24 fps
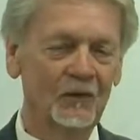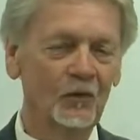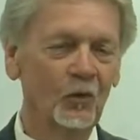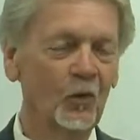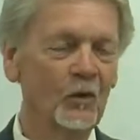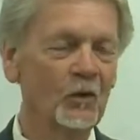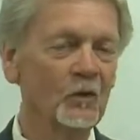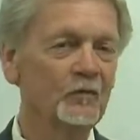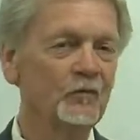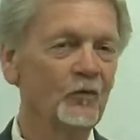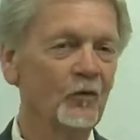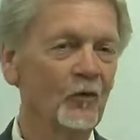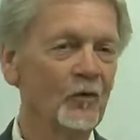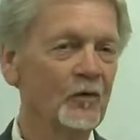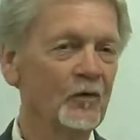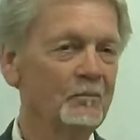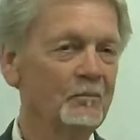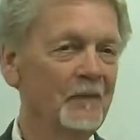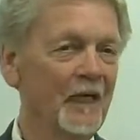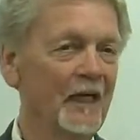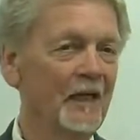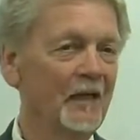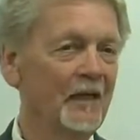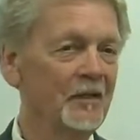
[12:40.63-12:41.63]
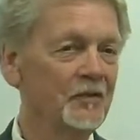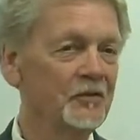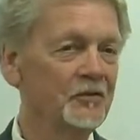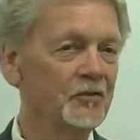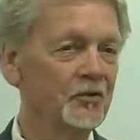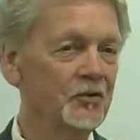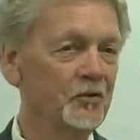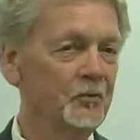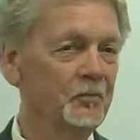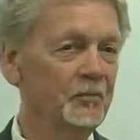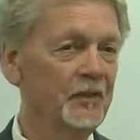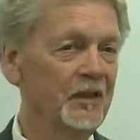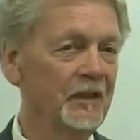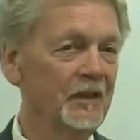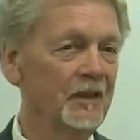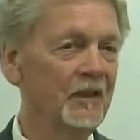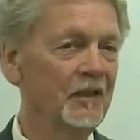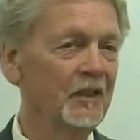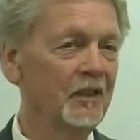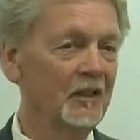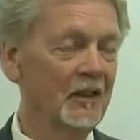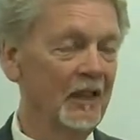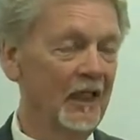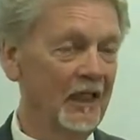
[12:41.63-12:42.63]
in order for the marriage to be
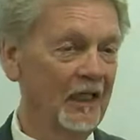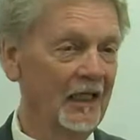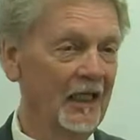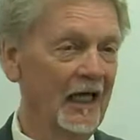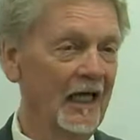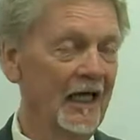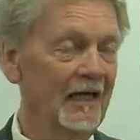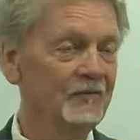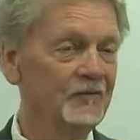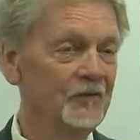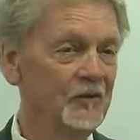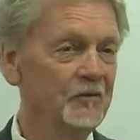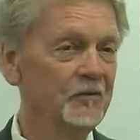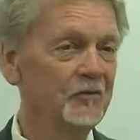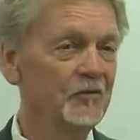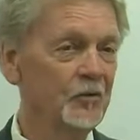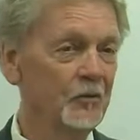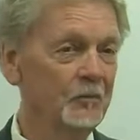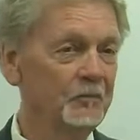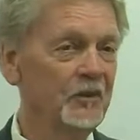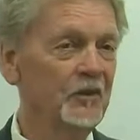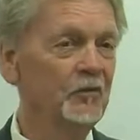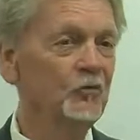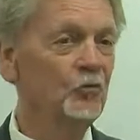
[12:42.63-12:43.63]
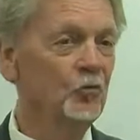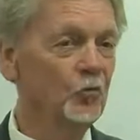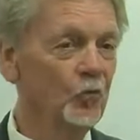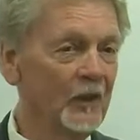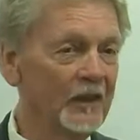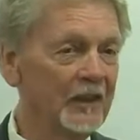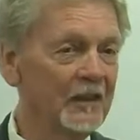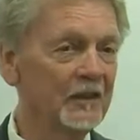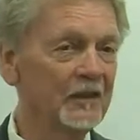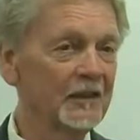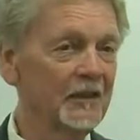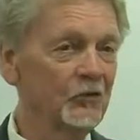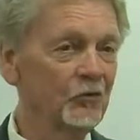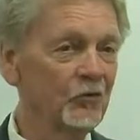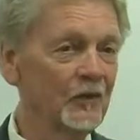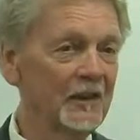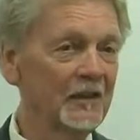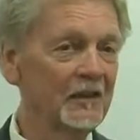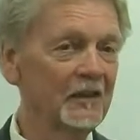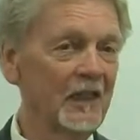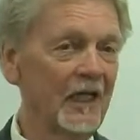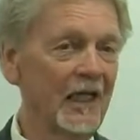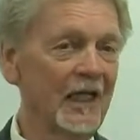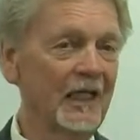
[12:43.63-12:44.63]
having to be really
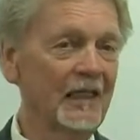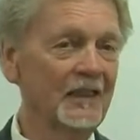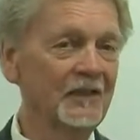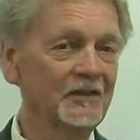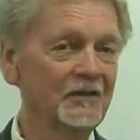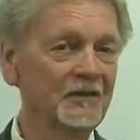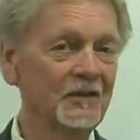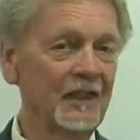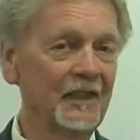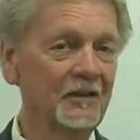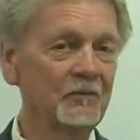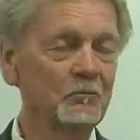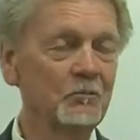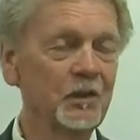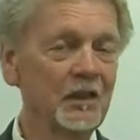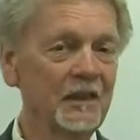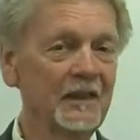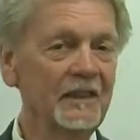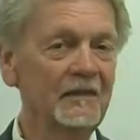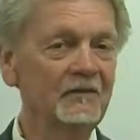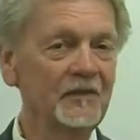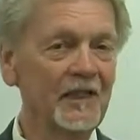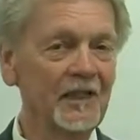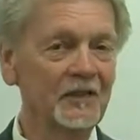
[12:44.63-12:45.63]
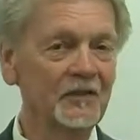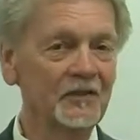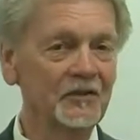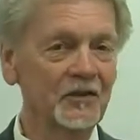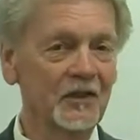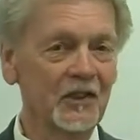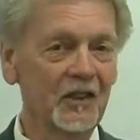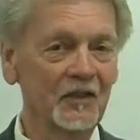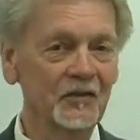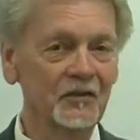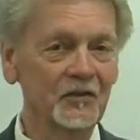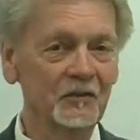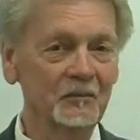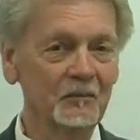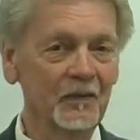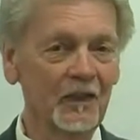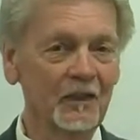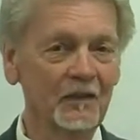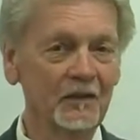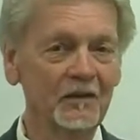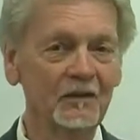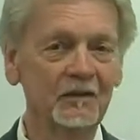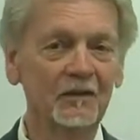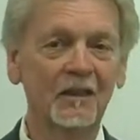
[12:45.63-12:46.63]
realized and believed that it's
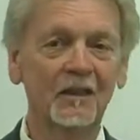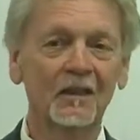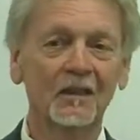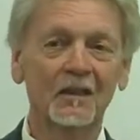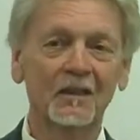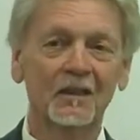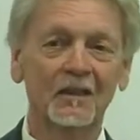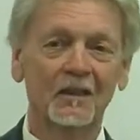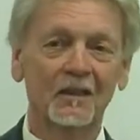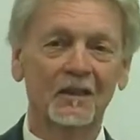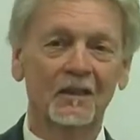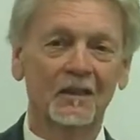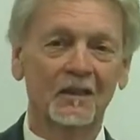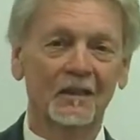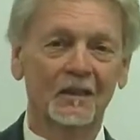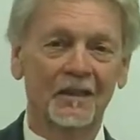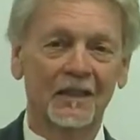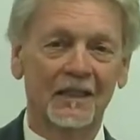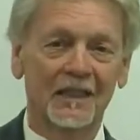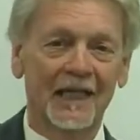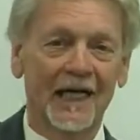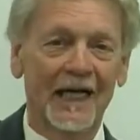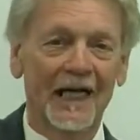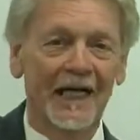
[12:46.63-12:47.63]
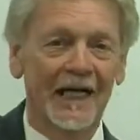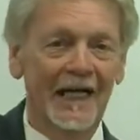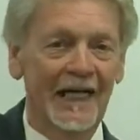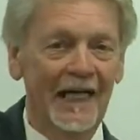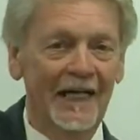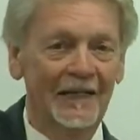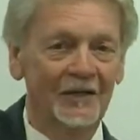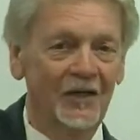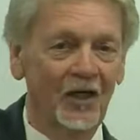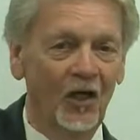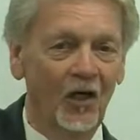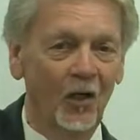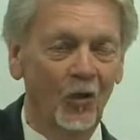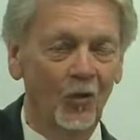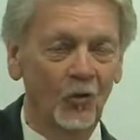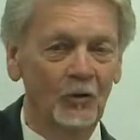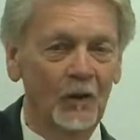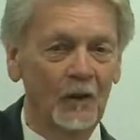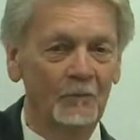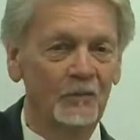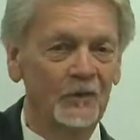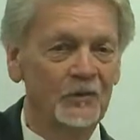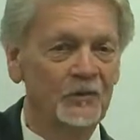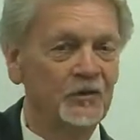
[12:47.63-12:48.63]
consummated, the guy had to
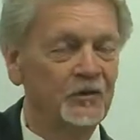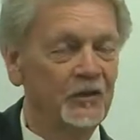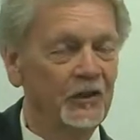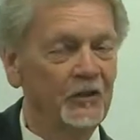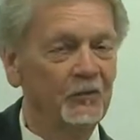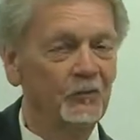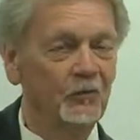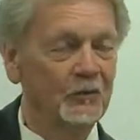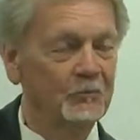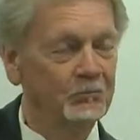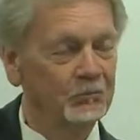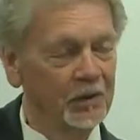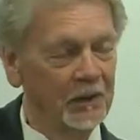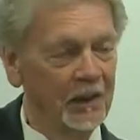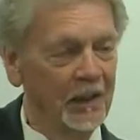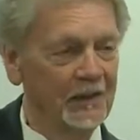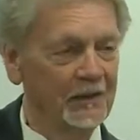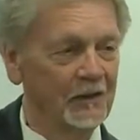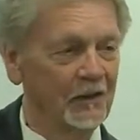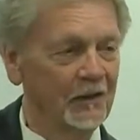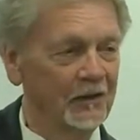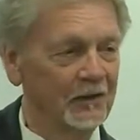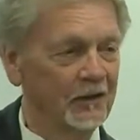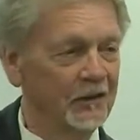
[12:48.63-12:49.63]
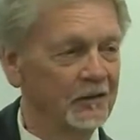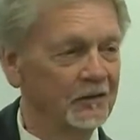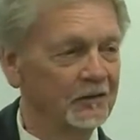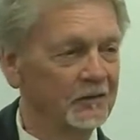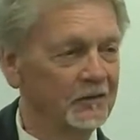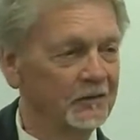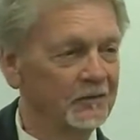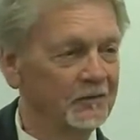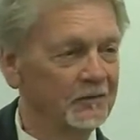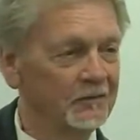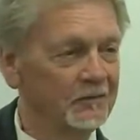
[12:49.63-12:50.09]
hold up a sheet with blood on it